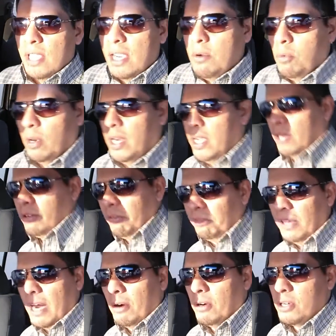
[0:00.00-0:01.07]
say
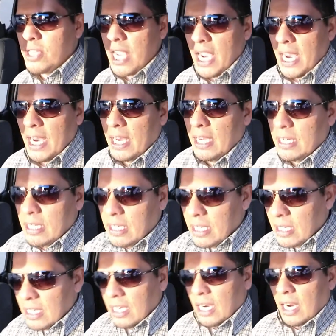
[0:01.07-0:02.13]
1-800-Flowers had
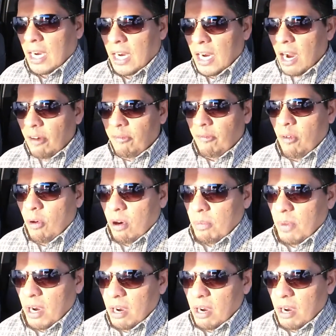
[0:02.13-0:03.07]
a form